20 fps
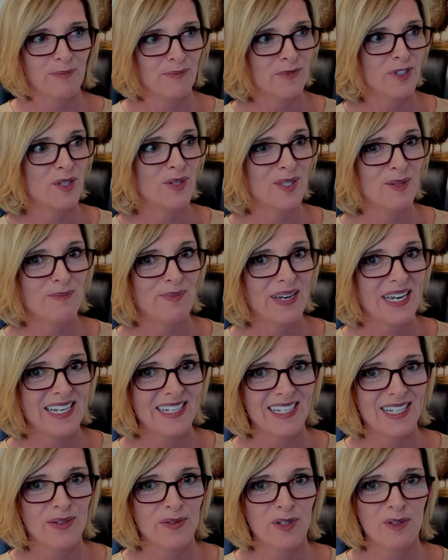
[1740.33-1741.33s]
do some
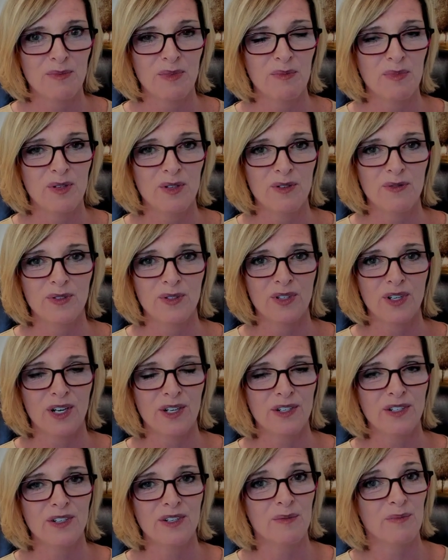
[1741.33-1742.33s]
painting with my beautiful
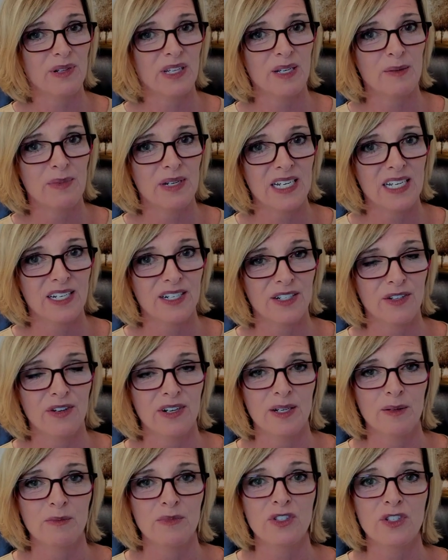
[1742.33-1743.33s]
daughter and play
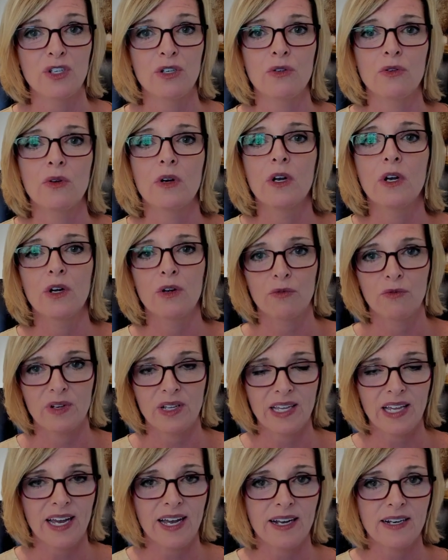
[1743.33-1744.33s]
bananagrams to
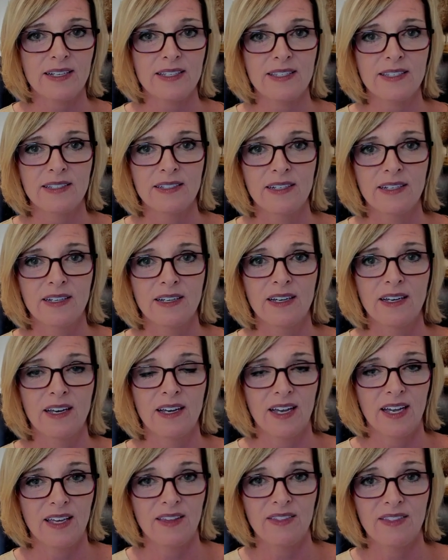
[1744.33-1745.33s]
relax.
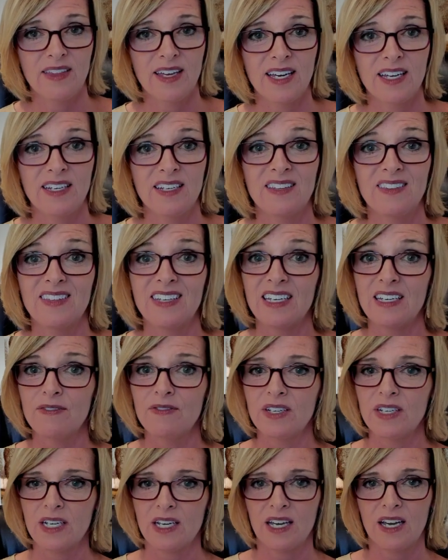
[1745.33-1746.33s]
And then in the
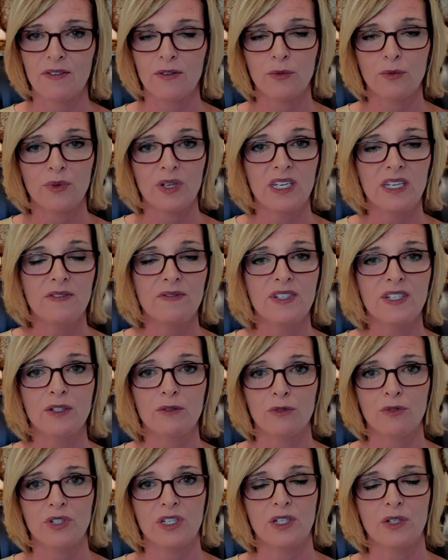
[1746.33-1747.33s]
evening, I have an evening
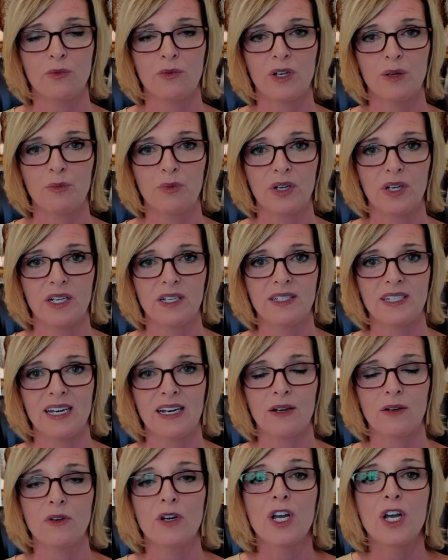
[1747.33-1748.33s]
routine where I bring it
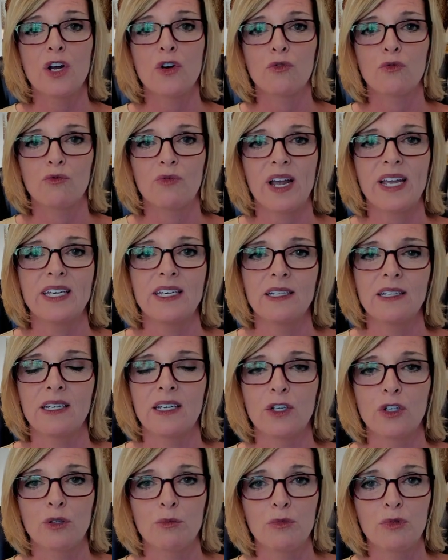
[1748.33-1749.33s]
down.
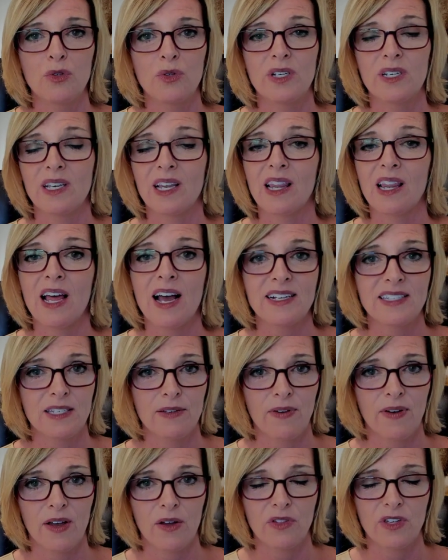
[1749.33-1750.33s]
Regulate your mood in lots
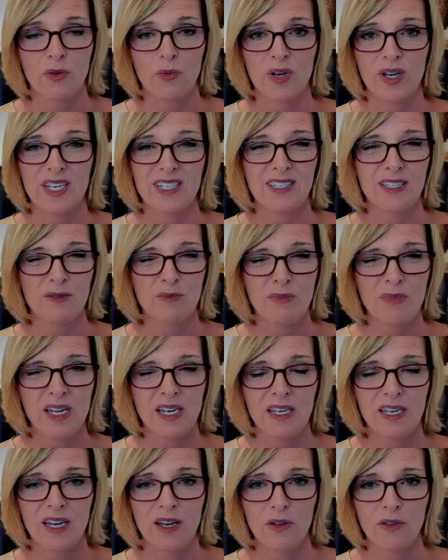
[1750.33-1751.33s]
of healthy ways, as
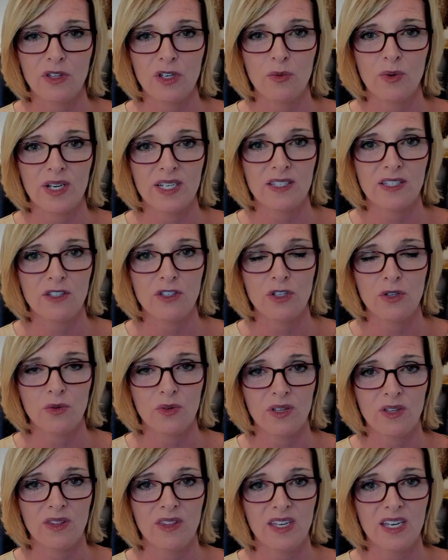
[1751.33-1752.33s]
many healthy ways as you
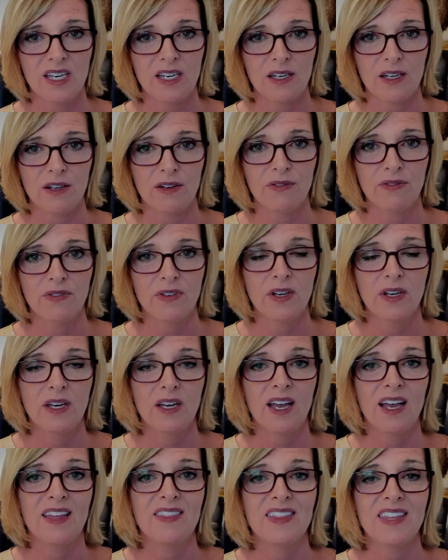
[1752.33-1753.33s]
can think of,
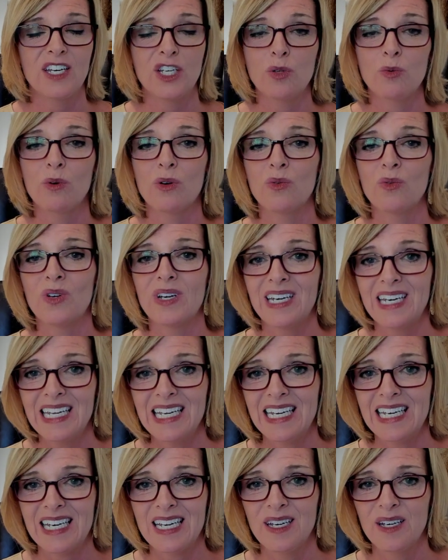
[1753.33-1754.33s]
and then you won't
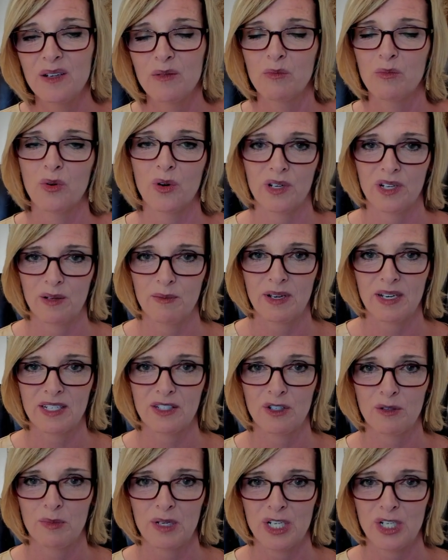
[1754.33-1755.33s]
need porn and
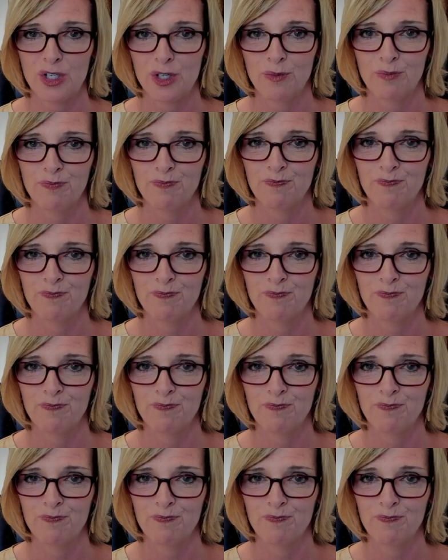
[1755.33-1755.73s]
masturbation.